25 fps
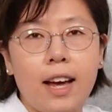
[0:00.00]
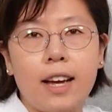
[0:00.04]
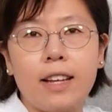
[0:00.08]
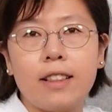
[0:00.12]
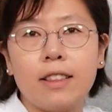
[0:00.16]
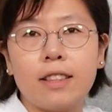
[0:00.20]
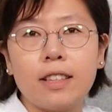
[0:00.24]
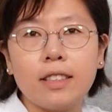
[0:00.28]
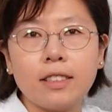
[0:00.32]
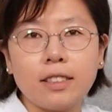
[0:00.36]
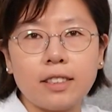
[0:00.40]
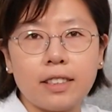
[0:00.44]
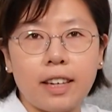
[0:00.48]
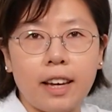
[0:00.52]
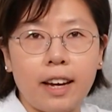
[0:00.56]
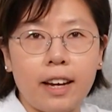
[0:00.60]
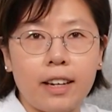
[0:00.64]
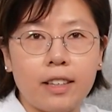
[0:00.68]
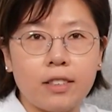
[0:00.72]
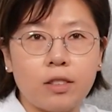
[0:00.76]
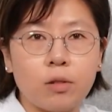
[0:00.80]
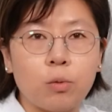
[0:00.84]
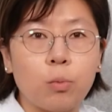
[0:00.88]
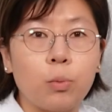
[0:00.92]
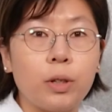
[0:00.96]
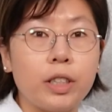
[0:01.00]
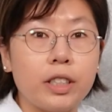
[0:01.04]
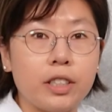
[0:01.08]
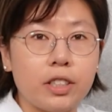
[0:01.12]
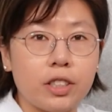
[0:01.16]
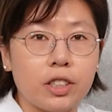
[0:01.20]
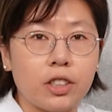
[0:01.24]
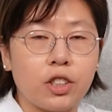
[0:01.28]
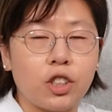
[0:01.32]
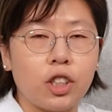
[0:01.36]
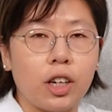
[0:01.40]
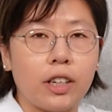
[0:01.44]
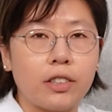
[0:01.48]
In this case, we
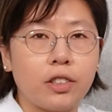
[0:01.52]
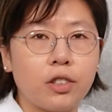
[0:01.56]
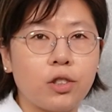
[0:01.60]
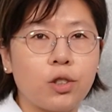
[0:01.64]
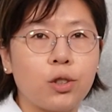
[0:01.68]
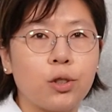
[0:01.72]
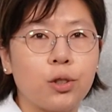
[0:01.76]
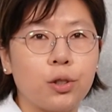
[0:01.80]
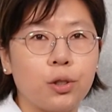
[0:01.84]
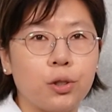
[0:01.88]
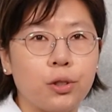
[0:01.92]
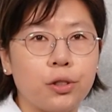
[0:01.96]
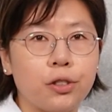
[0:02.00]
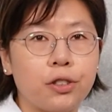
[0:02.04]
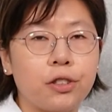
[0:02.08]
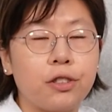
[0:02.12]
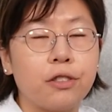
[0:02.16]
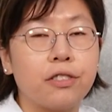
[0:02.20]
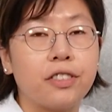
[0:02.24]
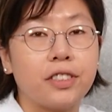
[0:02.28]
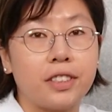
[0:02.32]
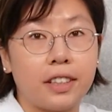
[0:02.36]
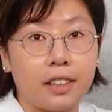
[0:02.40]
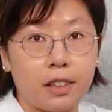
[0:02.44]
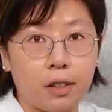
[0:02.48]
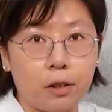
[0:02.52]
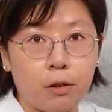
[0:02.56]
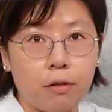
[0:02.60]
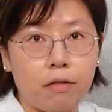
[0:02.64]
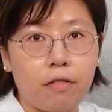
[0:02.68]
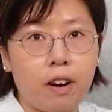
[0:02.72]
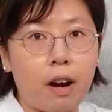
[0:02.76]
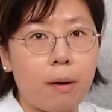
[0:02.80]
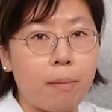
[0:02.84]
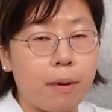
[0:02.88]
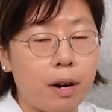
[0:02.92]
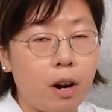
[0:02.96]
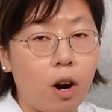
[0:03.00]
suggest to use the single
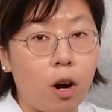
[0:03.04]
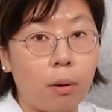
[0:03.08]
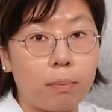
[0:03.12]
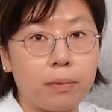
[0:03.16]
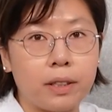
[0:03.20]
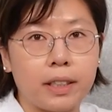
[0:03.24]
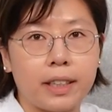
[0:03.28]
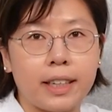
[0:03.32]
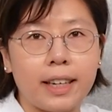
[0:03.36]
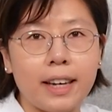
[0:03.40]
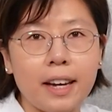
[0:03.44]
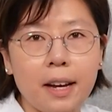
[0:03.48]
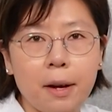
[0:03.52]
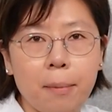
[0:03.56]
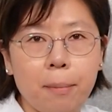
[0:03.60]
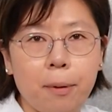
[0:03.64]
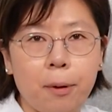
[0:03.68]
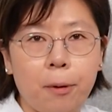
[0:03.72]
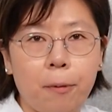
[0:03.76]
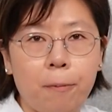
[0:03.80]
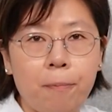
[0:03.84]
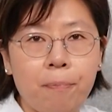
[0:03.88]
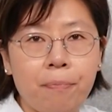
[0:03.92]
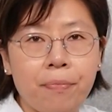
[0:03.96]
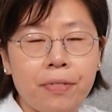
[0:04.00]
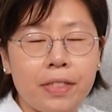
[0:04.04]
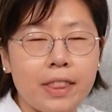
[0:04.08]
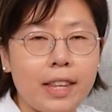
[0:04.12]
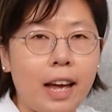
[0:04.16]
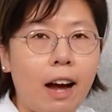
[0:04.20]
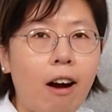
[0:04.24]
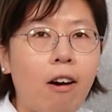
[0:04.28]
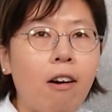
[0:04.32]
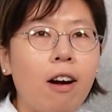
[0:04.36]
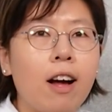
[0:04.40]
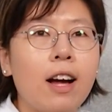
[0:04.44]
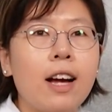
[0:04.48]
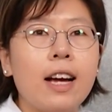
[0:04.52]
fiber optic cable.
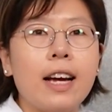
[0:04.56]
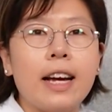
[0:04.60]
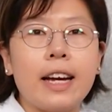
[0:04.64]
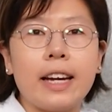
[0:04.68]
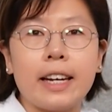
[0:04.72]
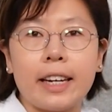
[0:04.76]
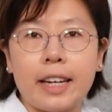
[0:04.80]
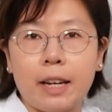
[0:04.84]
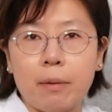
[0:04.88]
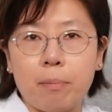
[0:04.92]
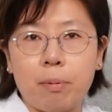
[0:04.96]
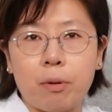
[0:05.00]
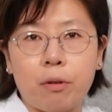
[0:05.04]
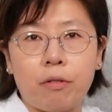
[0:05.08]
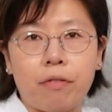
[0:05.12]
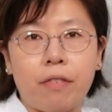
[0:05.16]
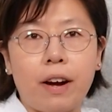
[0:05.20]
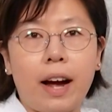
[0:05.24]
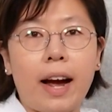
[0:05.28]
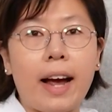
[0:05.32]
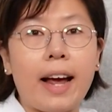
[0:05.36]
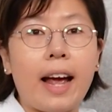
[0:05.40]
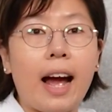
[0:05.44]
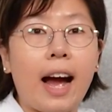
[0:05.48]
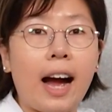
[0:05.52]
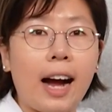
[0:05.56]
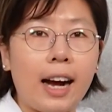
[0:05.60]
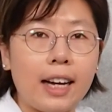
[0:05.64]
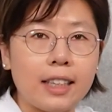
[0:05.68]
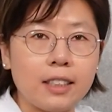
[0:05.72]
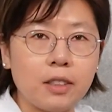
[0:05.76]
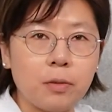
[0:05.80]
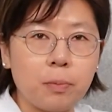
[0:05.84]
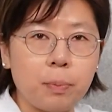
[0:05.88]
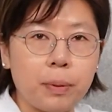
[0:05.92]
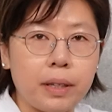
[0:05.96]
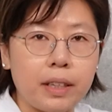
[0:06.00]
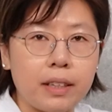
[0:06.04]
Now, it can provide high
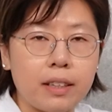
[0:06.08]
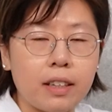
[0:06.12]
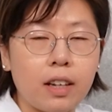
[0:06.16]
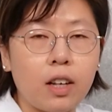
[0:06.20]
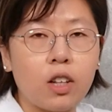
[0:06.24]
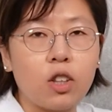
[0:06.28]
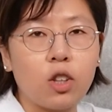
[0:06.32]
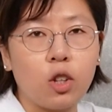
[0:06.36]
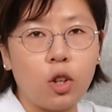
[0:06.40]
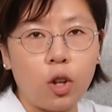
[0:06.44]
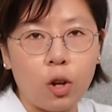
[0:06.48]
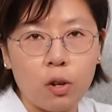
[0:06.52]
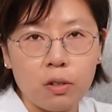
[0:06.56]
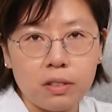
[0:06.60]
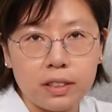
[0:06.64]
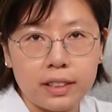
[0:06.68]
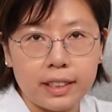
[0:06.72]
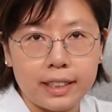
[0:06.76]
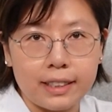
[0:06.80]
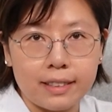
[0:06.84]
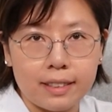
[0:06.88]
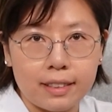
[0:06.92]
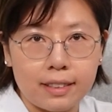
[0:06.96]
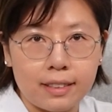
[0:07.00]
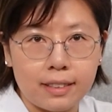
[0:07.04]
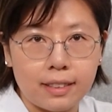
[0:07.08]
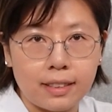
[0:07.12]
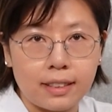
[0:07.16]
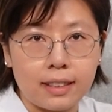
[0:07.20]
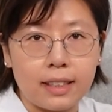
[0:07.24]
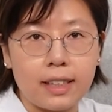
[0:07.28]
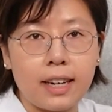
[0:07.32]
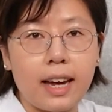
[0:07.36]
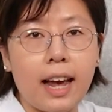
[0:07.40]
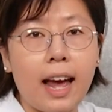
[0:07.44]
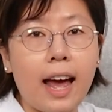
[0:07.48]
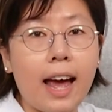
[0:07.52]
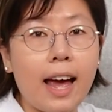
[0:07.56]
speed, low
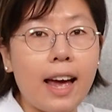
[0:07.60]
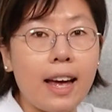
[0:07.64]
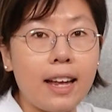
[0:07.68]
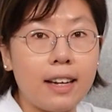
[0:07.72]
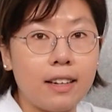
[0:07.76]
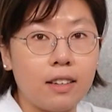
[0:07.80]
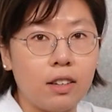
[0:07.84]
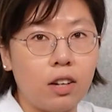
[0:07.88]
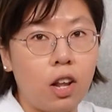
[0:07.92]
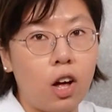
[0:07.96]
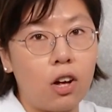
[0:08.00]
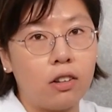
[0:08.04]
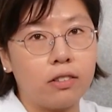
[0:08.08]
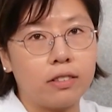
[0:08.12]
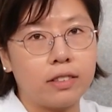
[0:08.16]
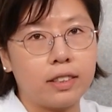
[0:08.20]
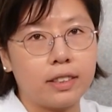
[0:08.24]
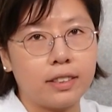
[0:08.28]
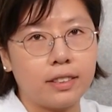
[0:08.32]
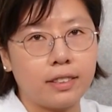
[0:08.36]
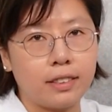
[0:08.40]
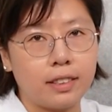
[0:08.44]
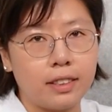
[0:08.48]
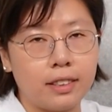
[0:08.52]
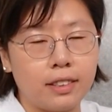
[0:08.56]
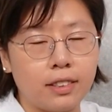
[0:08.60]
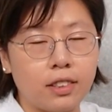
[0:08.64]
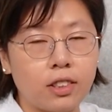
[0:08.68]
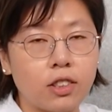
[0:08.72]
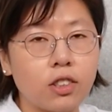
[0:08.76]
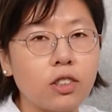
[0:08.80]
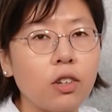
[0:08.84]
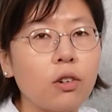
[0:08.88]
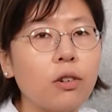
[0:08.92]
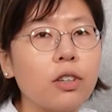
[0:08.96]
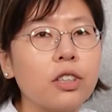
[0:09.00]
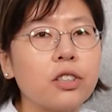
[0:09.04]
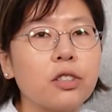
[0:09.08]
latency, and long distance,
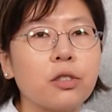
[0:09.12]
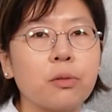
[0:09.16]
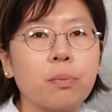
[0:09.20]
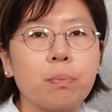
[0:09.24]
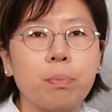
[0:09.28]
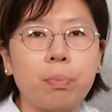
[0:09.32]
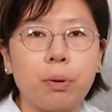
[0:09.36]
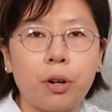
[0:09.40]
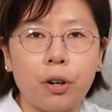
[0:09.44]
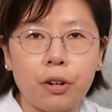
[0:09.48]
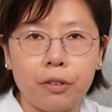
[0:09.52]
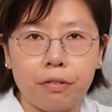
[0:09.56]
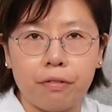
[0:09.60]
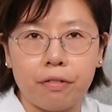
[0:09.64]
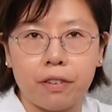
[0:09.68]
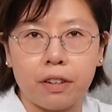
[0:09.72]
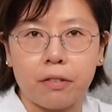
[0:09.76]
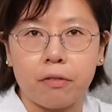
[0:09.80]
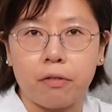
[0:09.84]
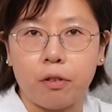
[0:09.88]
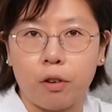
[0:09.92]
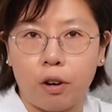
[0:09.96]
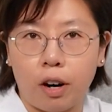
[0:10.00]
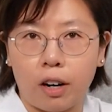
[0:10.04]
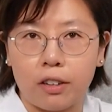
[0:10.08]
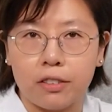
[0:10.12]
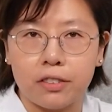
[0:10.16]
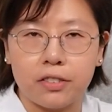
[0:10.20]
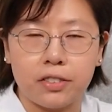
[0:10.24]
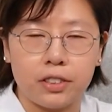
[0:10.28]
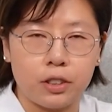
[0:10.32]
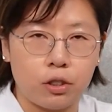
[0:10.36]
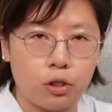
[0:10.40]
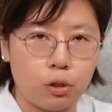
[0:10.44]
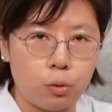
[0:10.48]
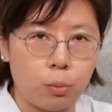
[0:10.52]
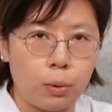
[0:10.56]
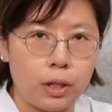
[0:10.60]
so it's perfect for our
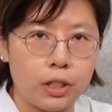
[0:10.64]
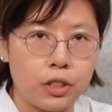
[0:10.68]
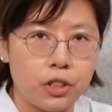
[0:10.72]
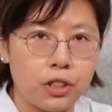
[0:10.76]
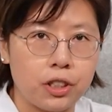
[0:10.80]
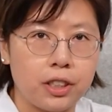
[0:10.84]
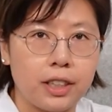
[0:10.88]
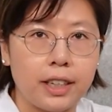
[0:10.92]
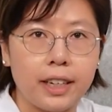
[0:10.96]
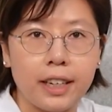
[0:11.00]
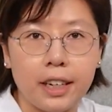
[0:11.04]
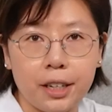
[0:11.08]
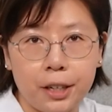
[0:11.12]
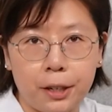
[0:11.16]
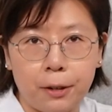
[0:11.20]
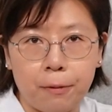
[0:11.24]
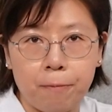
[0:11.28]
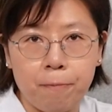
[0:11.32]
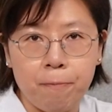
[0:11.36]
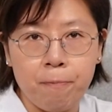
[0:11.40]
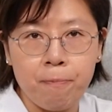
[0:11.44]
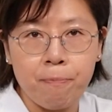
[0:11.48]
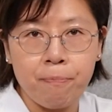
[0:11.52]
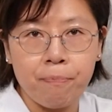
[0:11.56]
situation here.